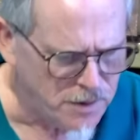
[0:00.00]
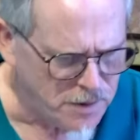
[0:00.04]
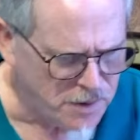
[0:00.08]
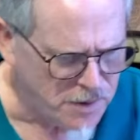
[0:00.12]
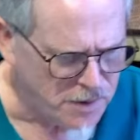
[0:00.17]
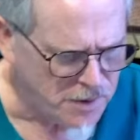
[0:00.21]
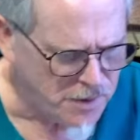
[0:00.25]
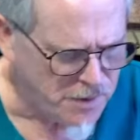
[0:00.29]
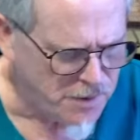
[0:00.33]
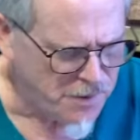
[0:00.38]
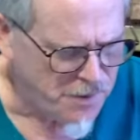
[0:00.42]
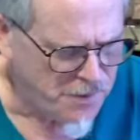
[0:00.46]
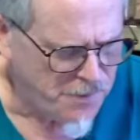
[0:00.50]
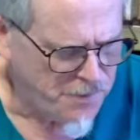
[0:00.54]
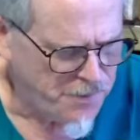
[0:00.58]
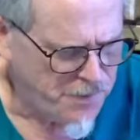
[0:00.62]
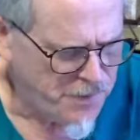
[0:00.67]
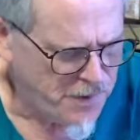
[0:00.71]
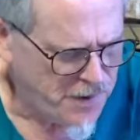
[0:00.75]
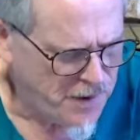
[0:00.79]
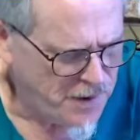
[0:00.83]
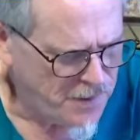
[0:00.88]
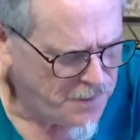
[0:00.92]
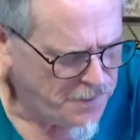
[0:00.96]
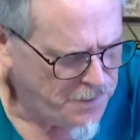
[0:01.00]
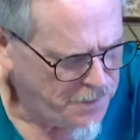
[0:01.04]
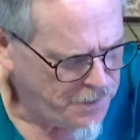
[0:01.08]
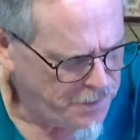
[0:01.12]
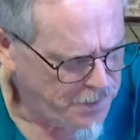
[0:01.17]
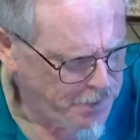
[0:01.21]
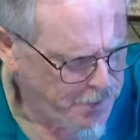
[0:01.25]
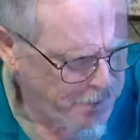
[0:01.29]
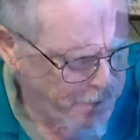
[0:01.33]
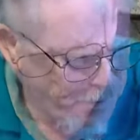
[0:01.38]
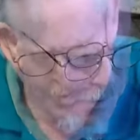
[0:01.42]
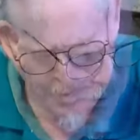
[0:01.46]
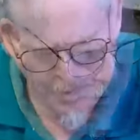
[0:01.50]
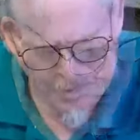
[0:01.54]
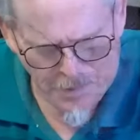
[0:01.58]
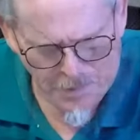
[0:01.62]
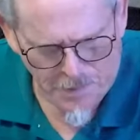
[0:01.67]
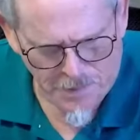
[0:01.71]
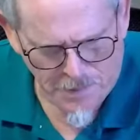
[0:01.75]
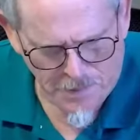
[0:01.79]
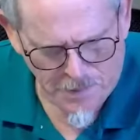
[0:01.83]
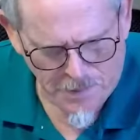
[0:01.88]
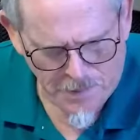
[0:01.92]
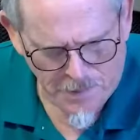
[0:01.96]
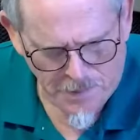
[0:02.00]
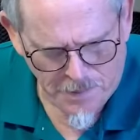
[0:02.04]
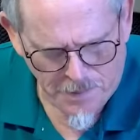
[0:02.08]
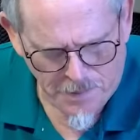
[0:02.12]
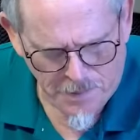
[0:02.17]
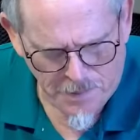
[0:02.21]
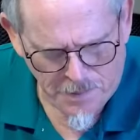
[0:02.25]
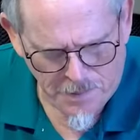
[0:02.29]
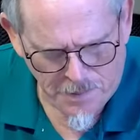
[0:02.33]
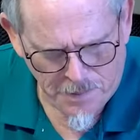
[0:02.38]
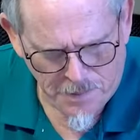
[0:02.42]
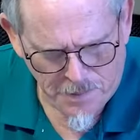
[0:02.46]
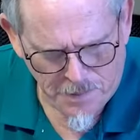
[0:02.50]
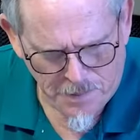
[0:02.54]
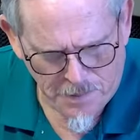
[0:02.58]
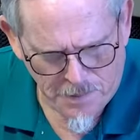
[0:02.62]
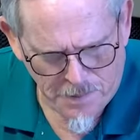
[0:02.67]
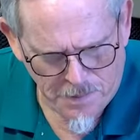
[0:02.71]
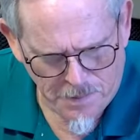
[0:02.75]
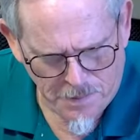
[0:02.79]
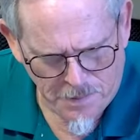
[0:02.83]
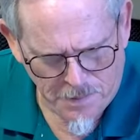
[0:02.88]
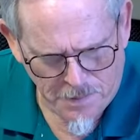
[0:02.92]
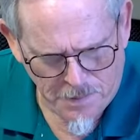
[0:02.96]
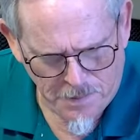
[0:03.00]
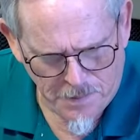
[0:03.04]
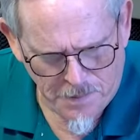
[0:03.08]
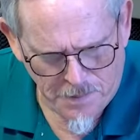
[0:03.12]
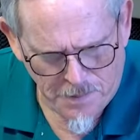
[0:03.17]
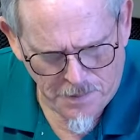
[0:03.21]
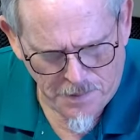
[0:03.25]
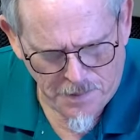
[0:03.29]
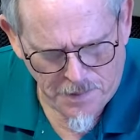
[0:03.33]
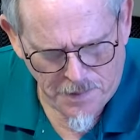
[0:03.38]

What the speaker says: Nobody speaks.